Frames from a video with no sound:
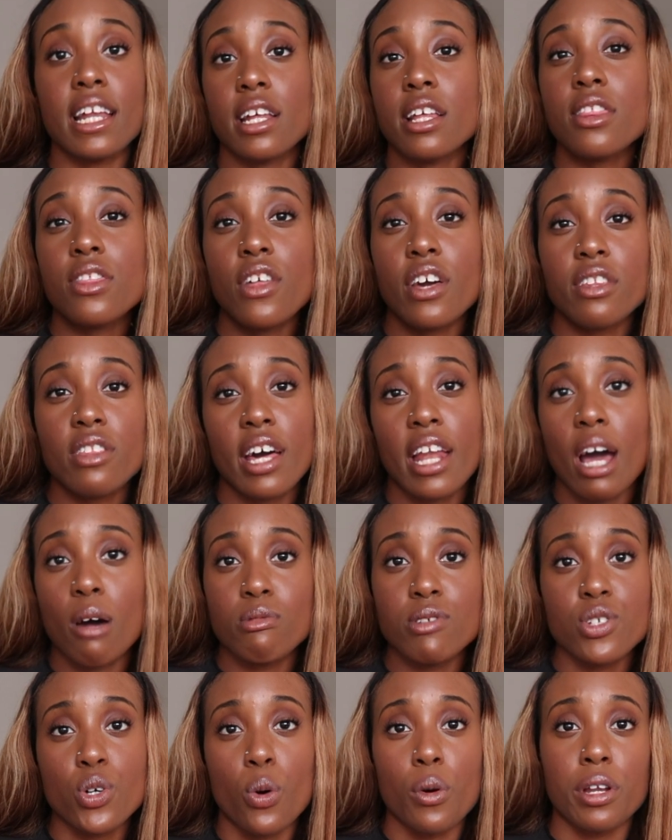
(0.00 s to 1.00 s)
didn't think that I
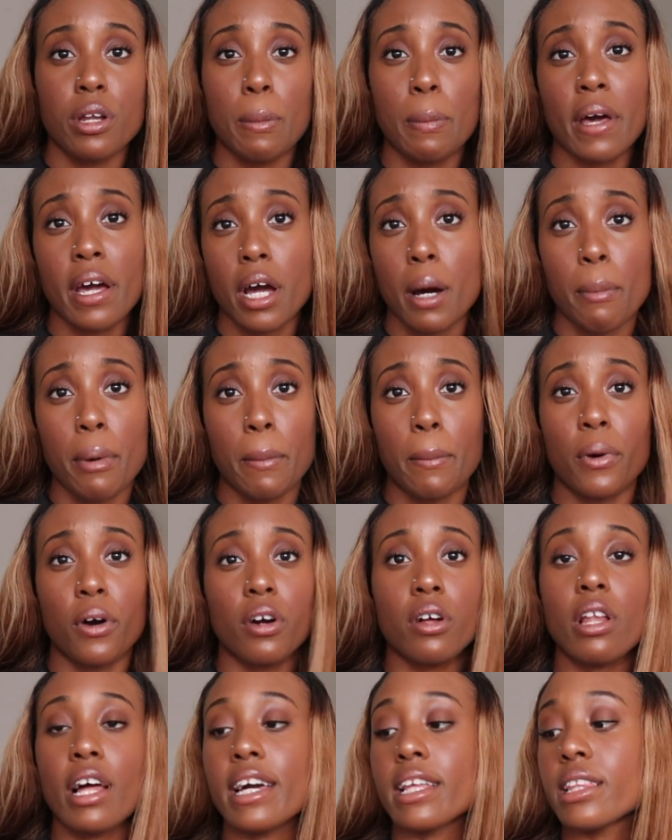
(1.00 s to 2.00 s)
was going to pick up a
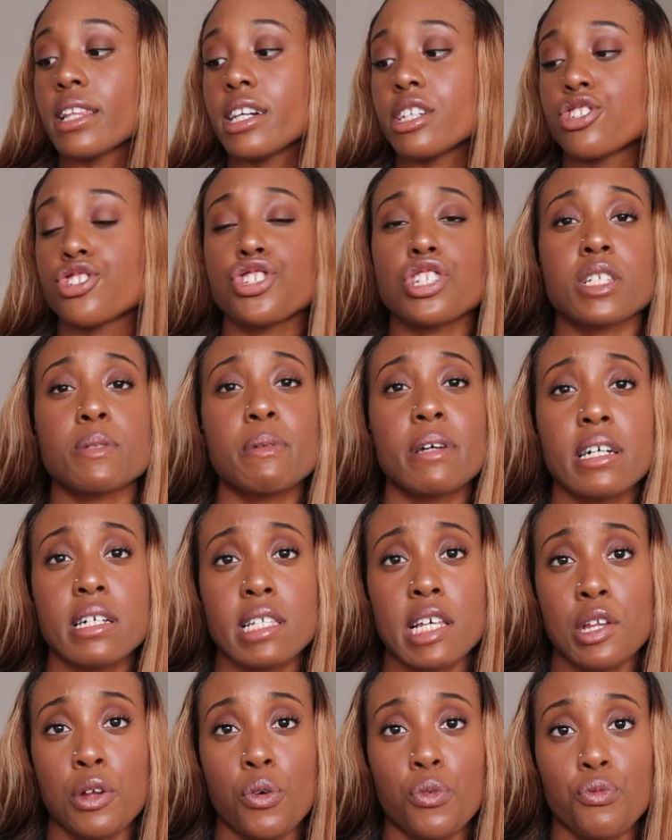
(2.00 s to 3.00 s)
book like this, just
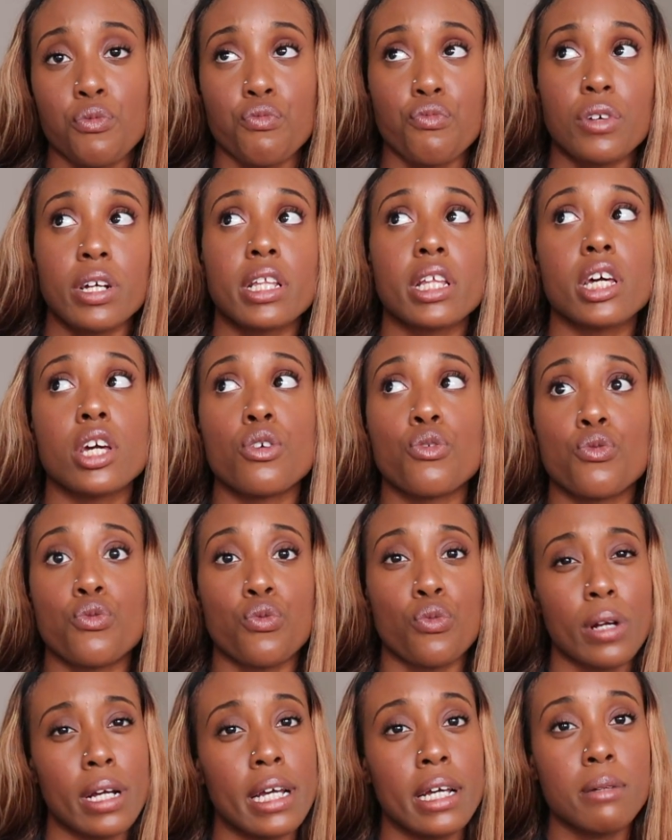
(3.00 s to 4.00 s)
because I don't really
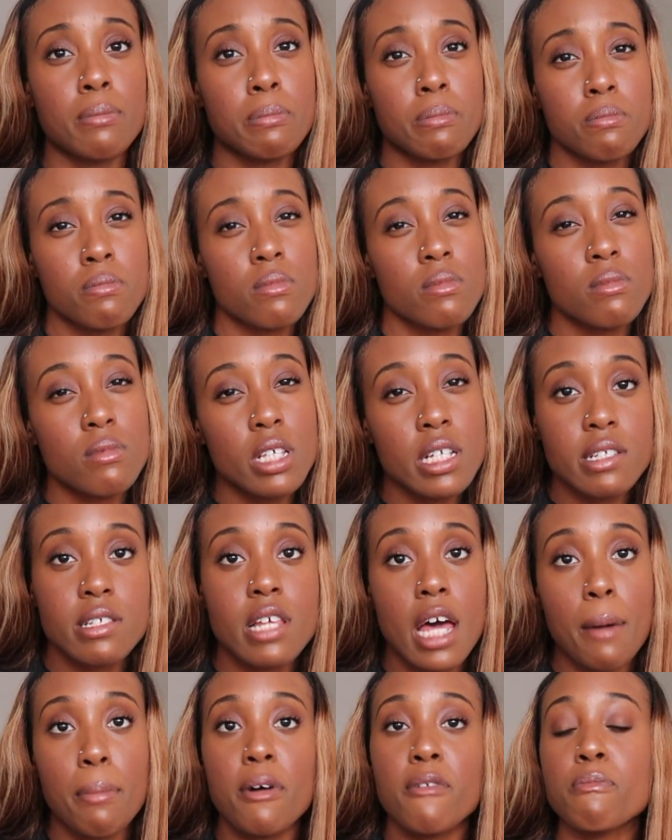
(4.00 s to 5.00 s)
read these
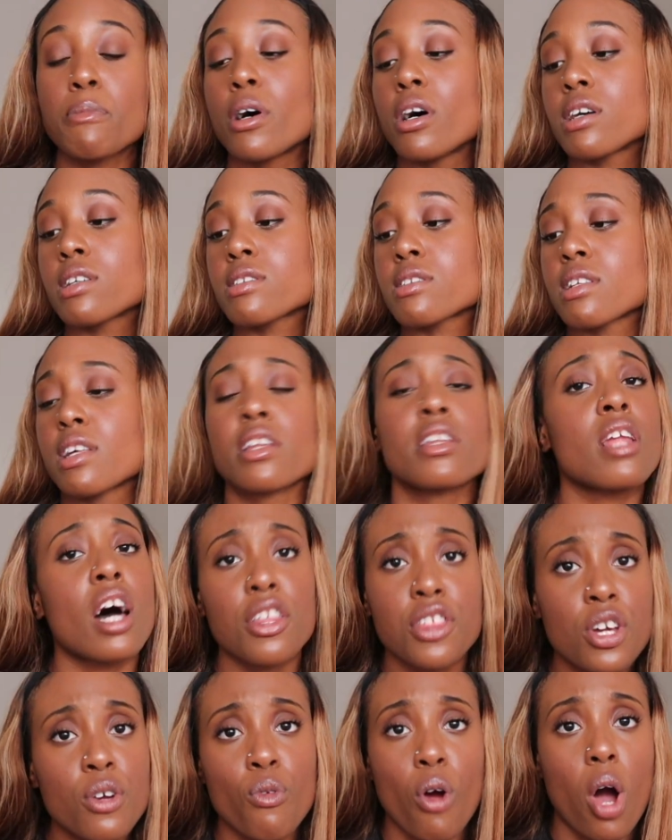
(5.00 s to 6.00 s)
type of books.
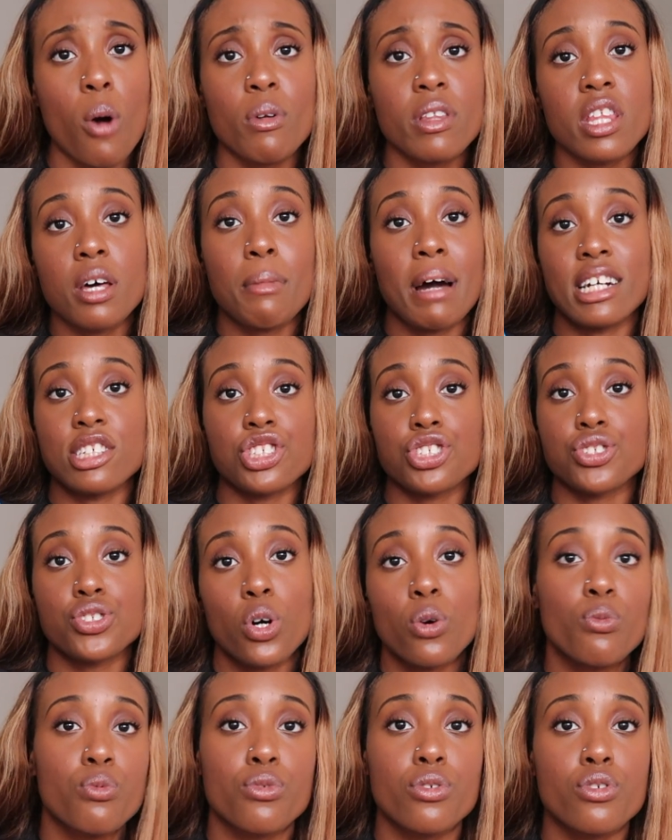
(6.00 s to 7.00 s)
Nothing wrong with them, I just
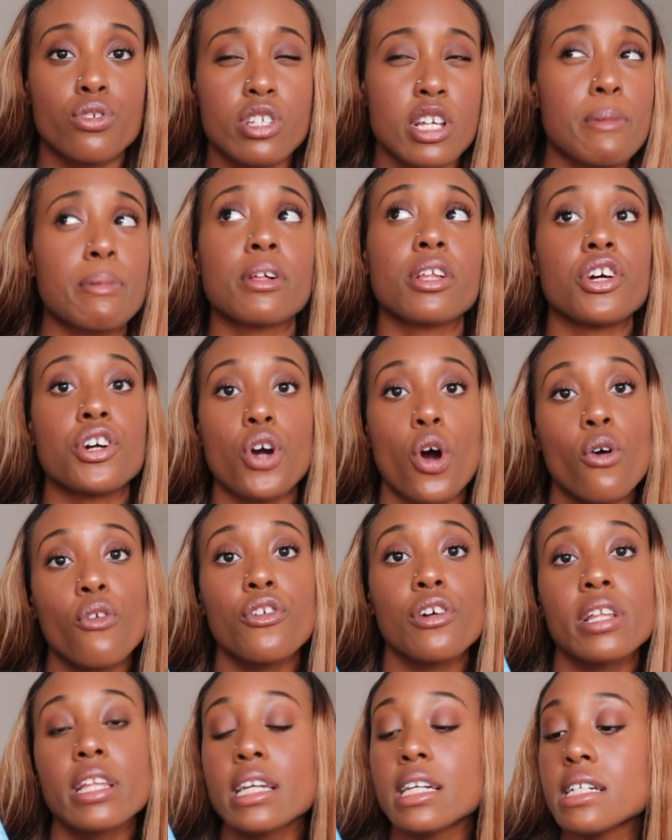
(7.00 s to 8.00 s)
don't typically go
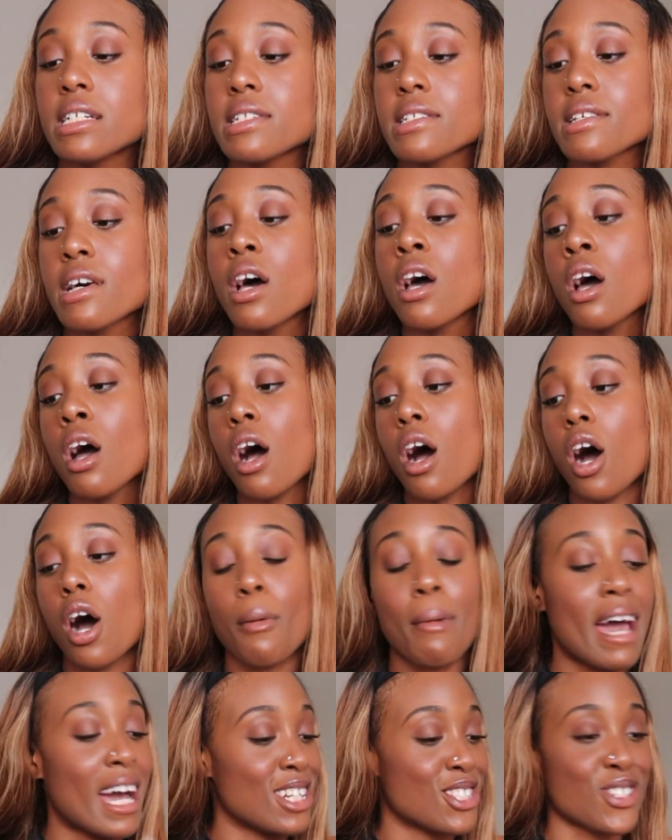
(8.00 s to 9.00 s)
for these,
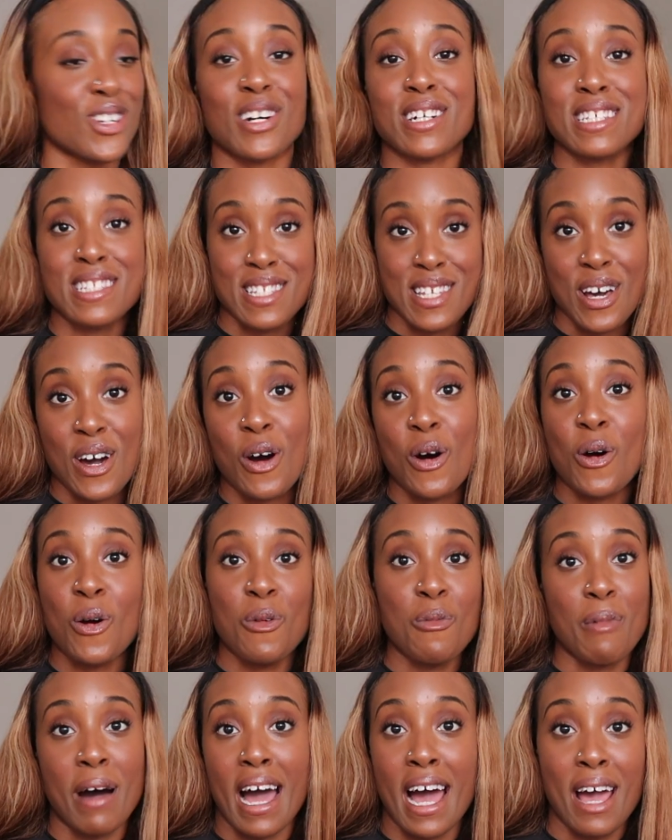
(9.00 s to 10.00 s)
as y'all can tell
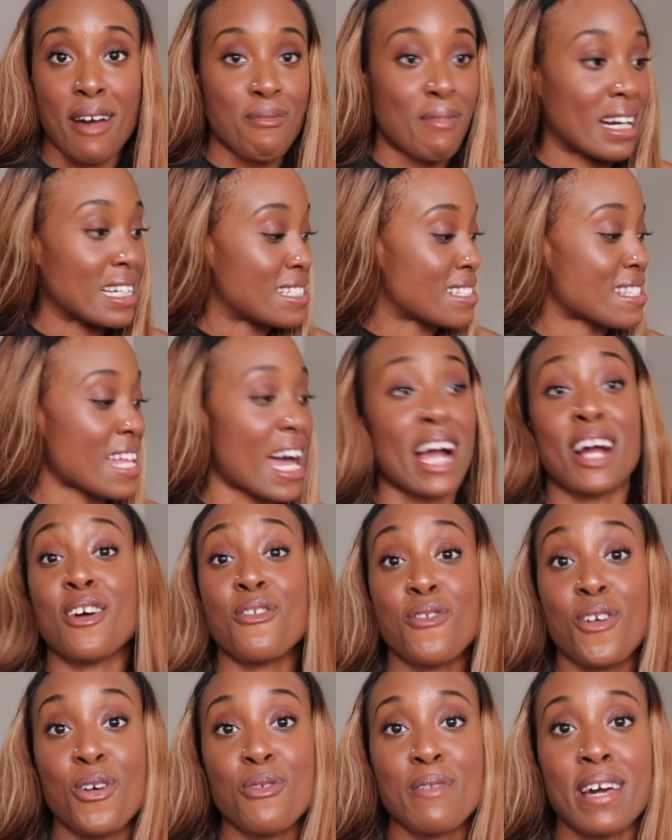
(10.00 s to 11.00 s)
by my stack
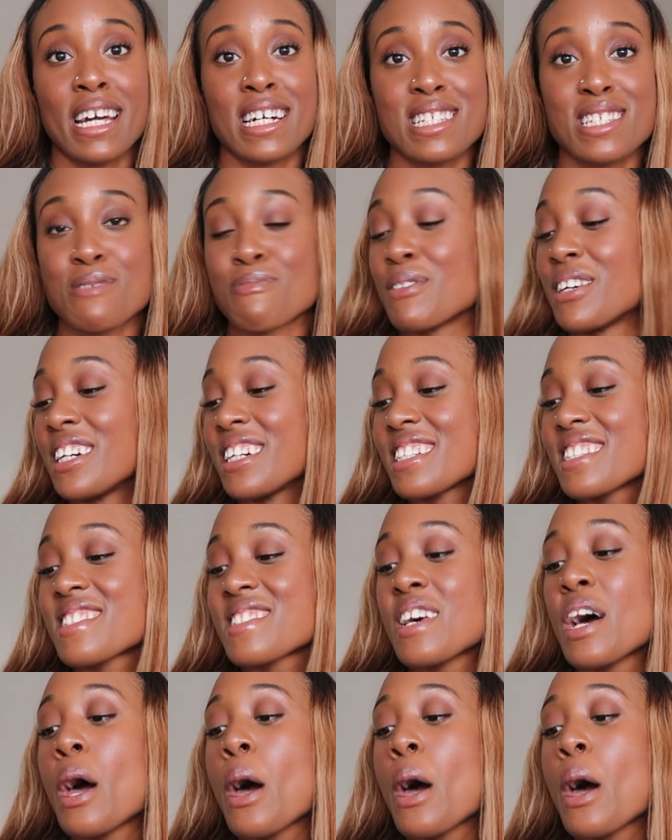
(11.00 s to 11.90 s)
of romance books.